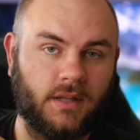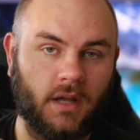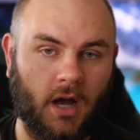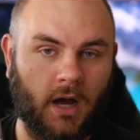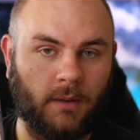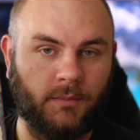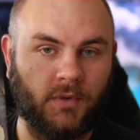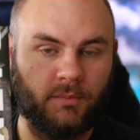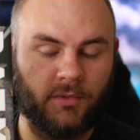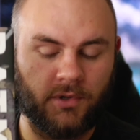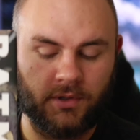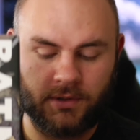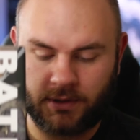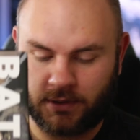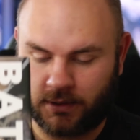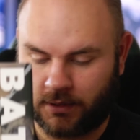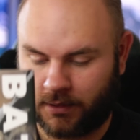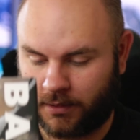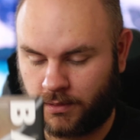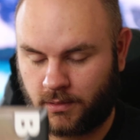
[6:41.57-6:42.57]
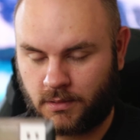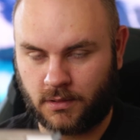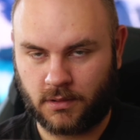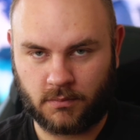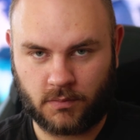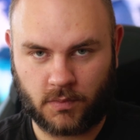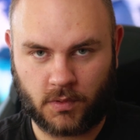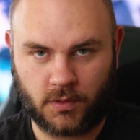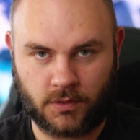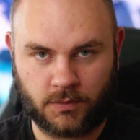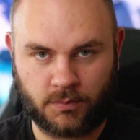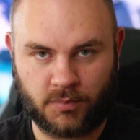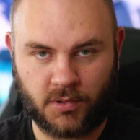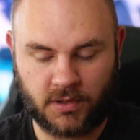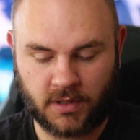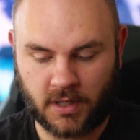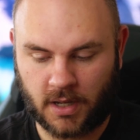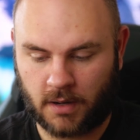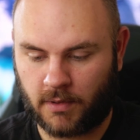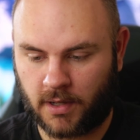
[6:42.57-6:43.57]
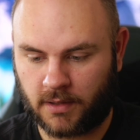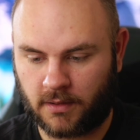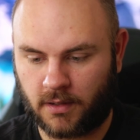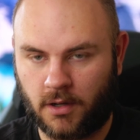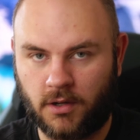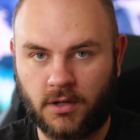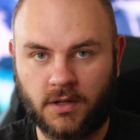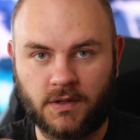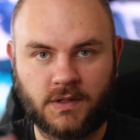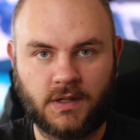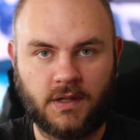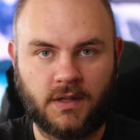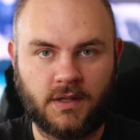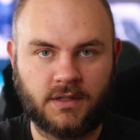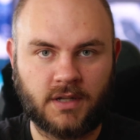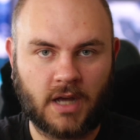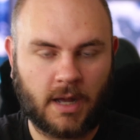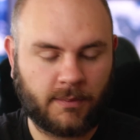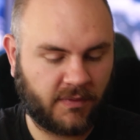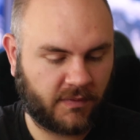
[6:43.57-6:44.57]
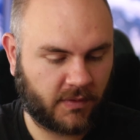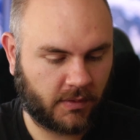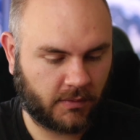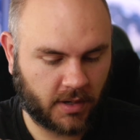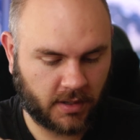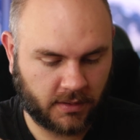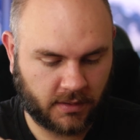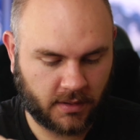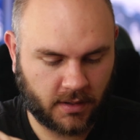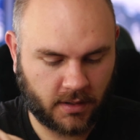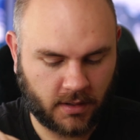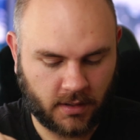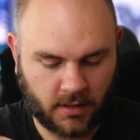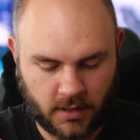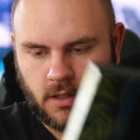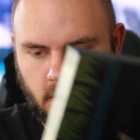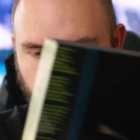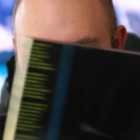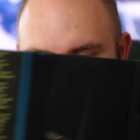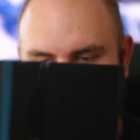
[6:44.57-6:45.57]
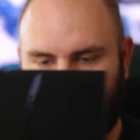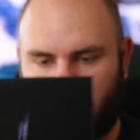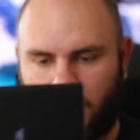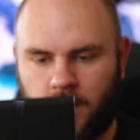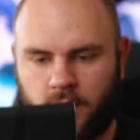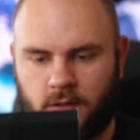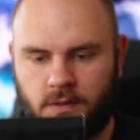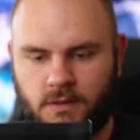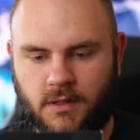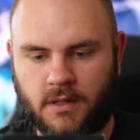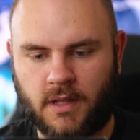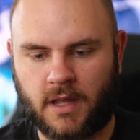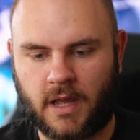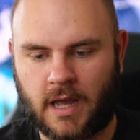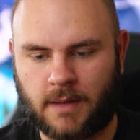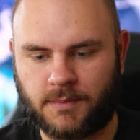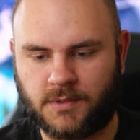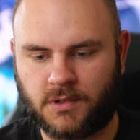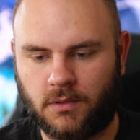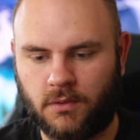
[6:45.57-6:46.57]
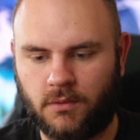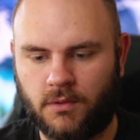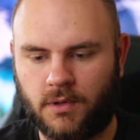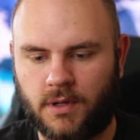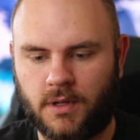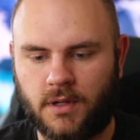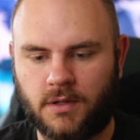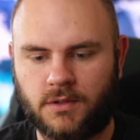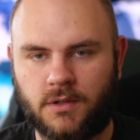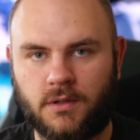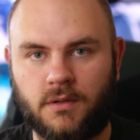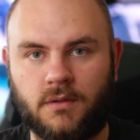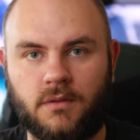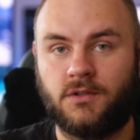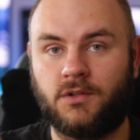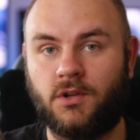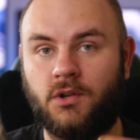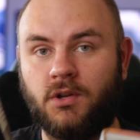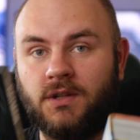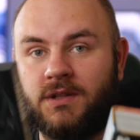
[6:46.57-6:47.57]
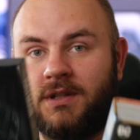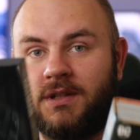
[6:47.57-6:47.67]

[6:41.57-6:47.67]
the Omnibus. I'm gonna just put that right there. You can see the top of it right there. Here is the Absolute Edition. So you can